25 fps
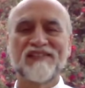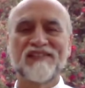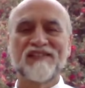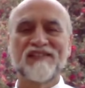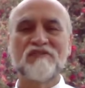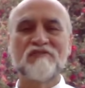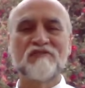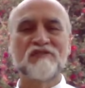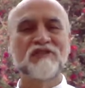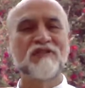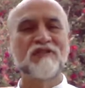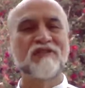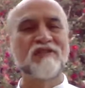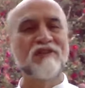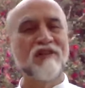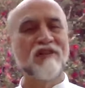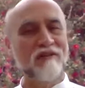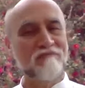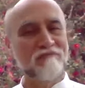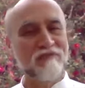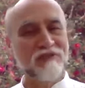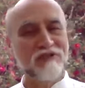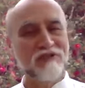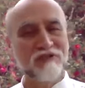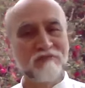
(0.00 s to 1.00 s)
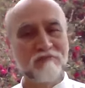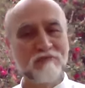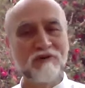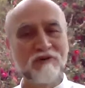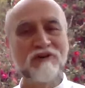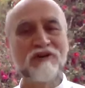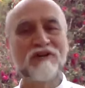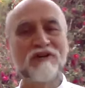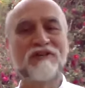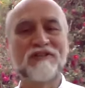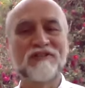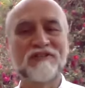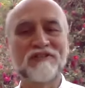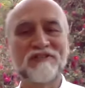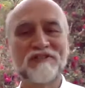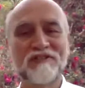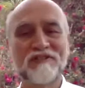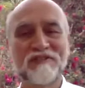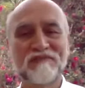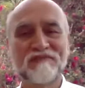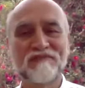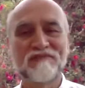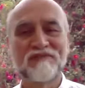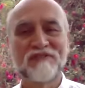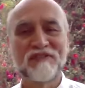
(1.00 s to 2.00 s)
There is enough in the world
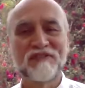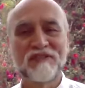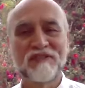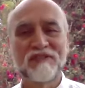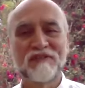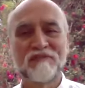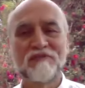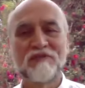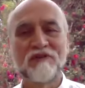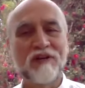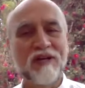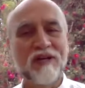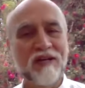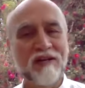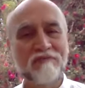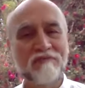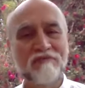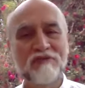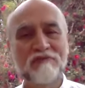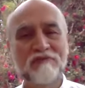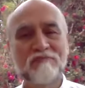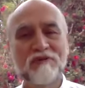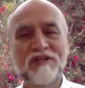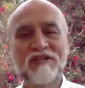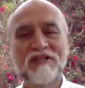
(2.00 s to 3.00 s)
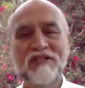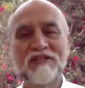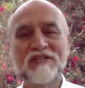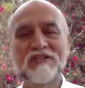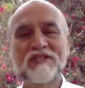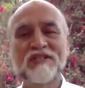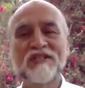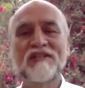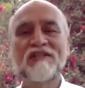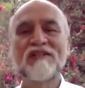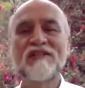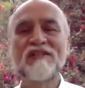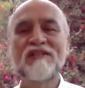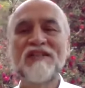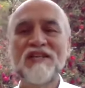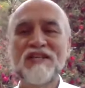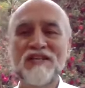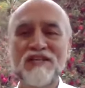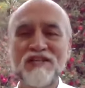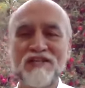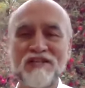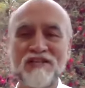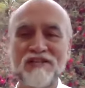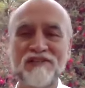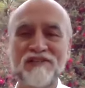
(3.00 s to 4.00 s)
for everybody's
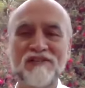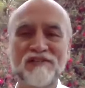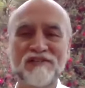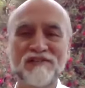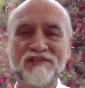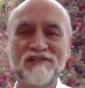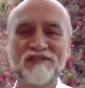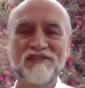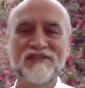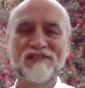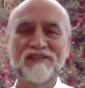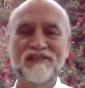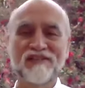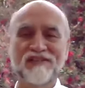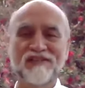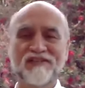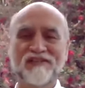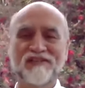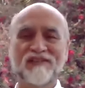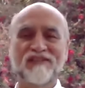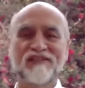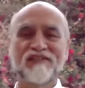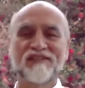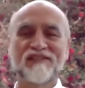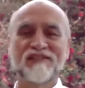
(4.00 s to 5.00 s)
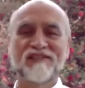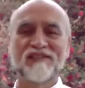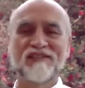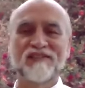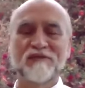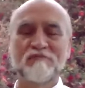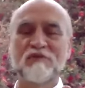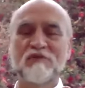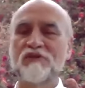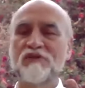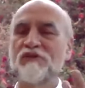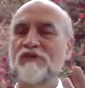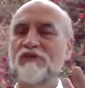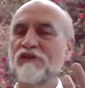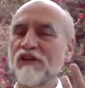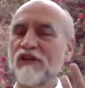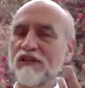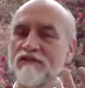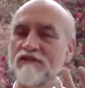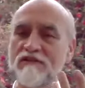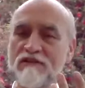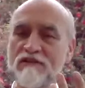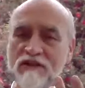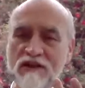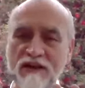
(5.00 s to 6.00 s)
need, but there
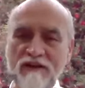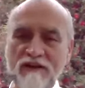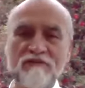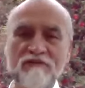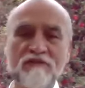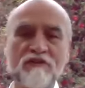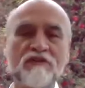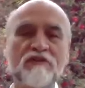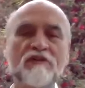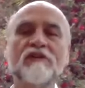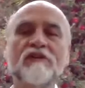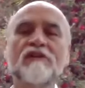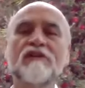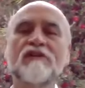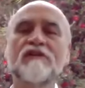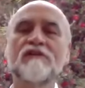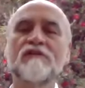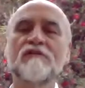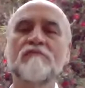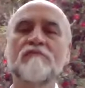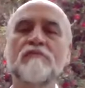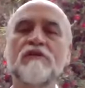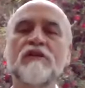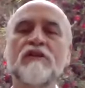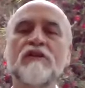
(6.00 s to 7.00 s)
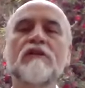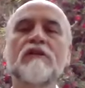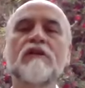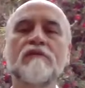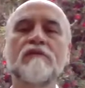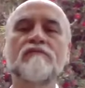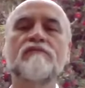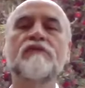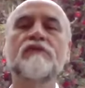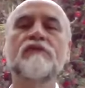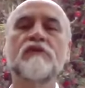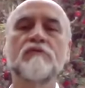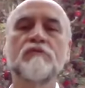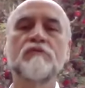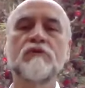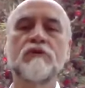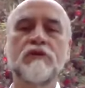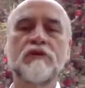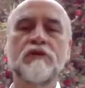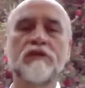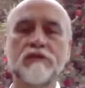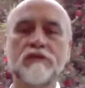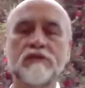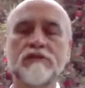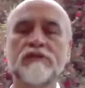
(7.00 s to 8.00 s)
can never be enough in the
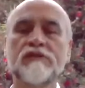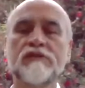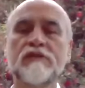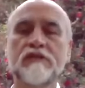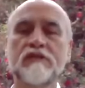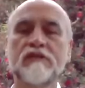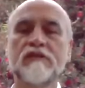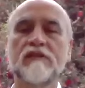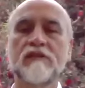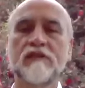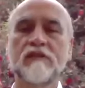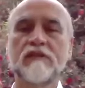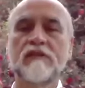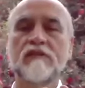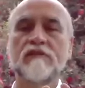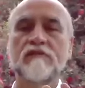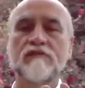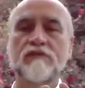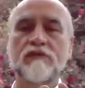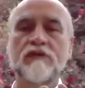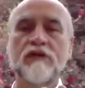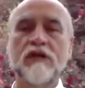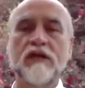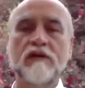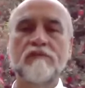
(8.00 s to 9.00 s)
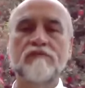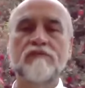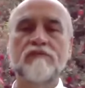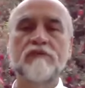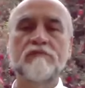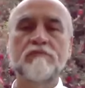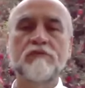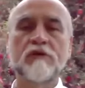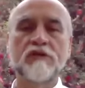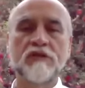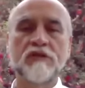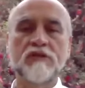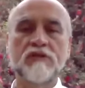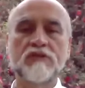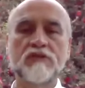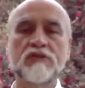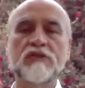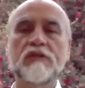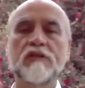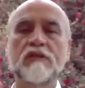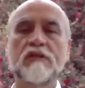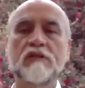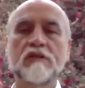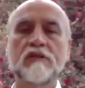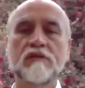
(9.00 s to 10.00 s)
world for everybody's
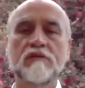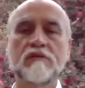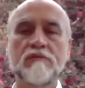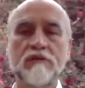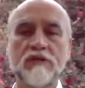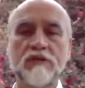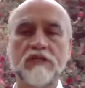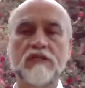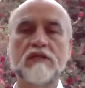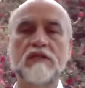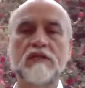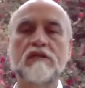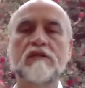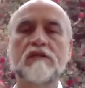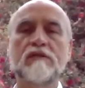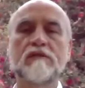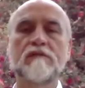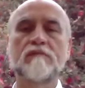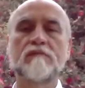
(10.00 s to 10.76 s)
greed.